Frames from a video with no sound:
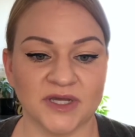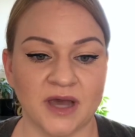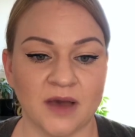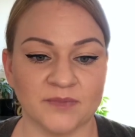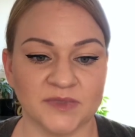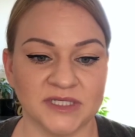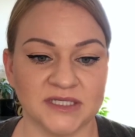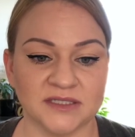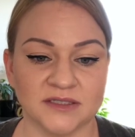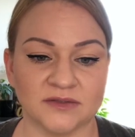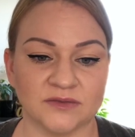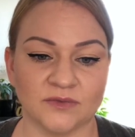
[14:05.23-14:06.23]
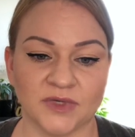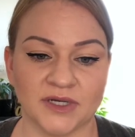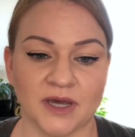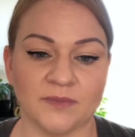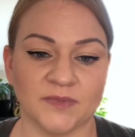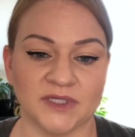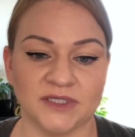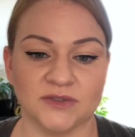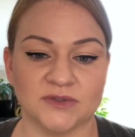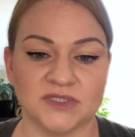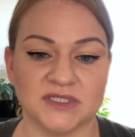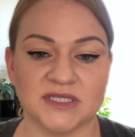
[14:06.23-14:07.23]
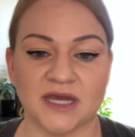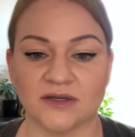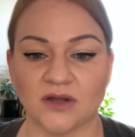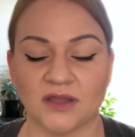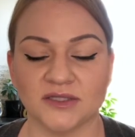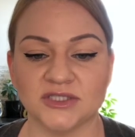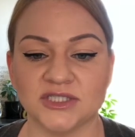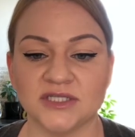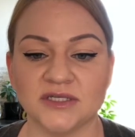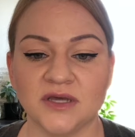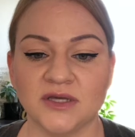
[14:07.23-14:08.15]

a company uses technology